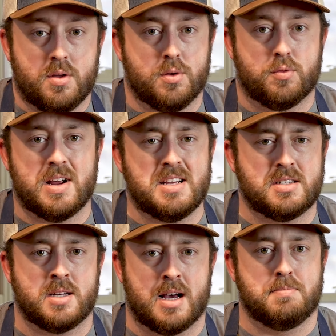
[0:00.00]
The
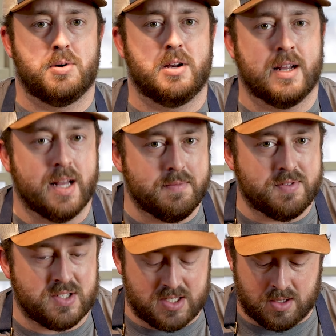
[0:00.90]
reason I'm putting an
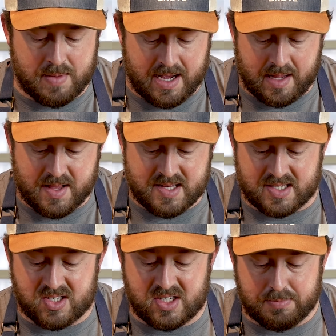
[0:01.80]
emphasis on making this
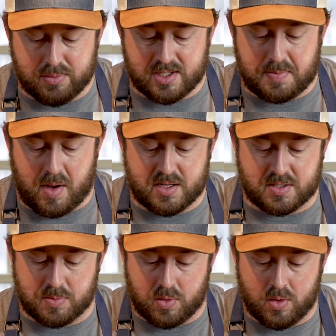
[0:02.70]
as simple as
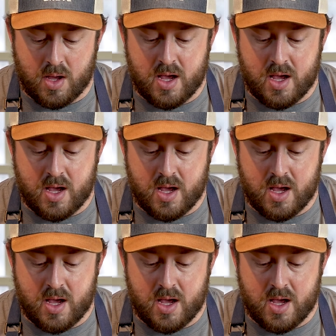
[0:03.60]
possible